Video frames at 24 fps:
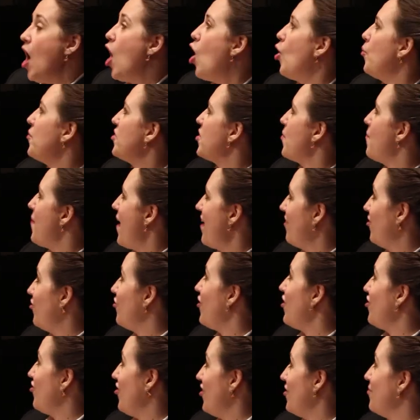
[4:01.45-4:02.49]
Oh, but the
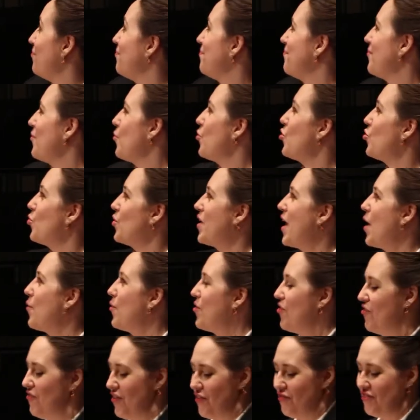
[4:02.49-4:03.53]
best vision was when I
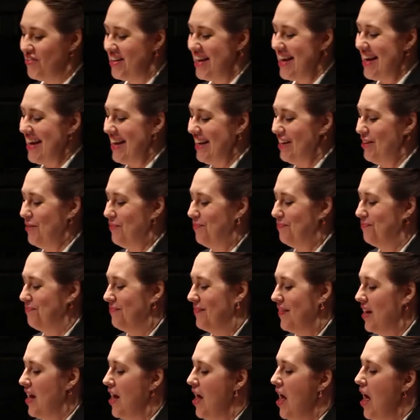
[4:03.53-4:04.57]
was 15.
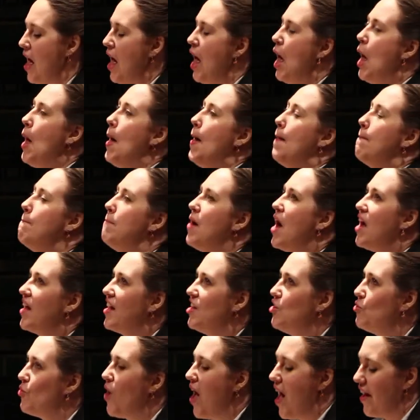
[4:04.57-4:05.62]

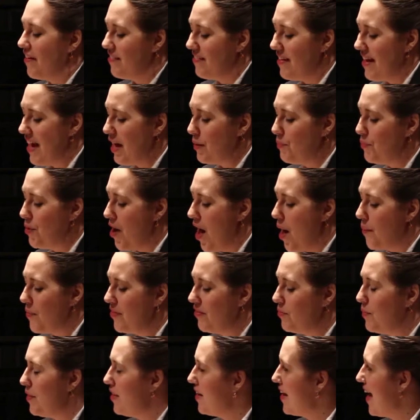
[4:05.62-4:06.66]
Buck and Roxy had
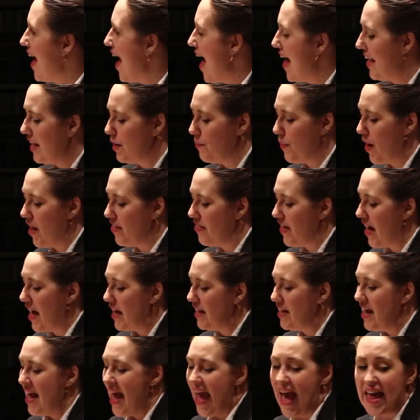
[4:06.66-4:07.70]
promised me a candy by
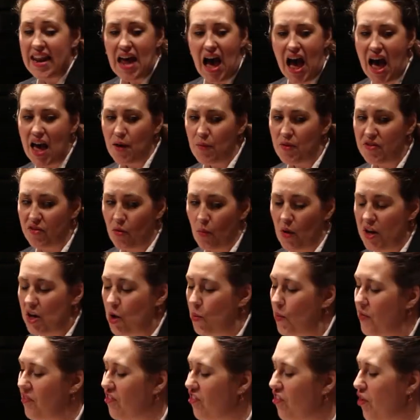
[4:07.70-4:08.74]
then, and I was the
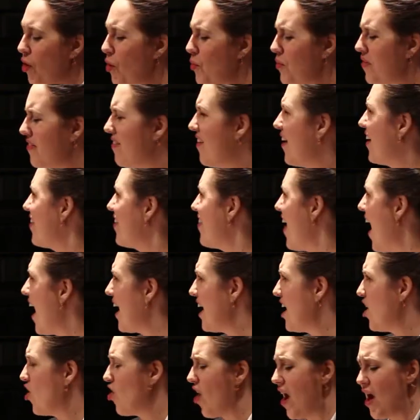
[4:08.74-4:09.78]
one who was so sick
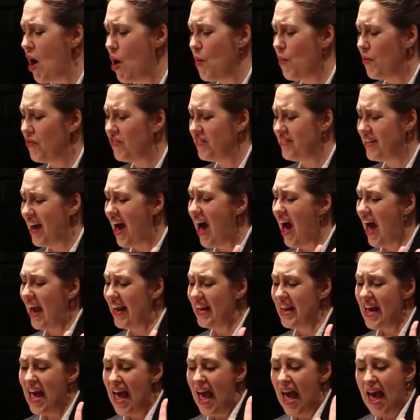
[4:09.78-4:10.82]
that year I almost
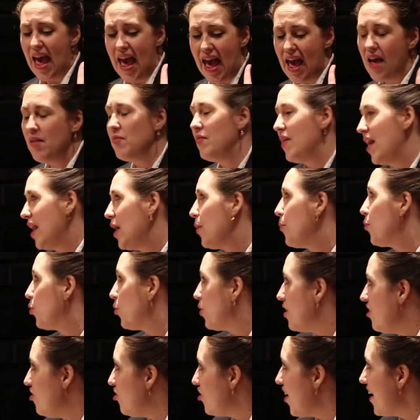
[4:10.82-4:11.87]
died. I
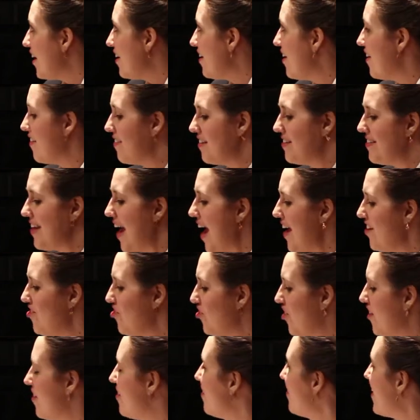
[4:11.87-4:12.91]
appreciated his
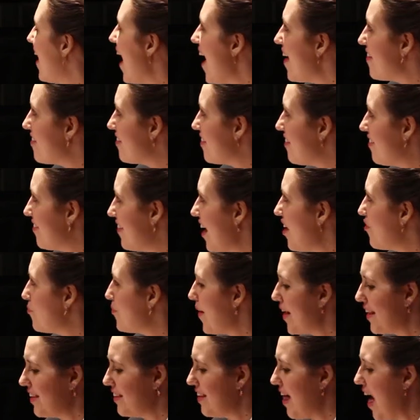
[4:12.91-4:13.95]
attentions, yes, he saved
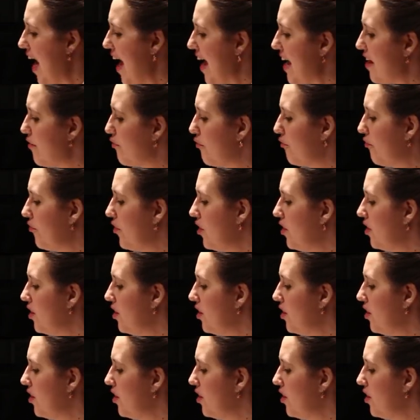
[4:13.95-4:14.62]
my life.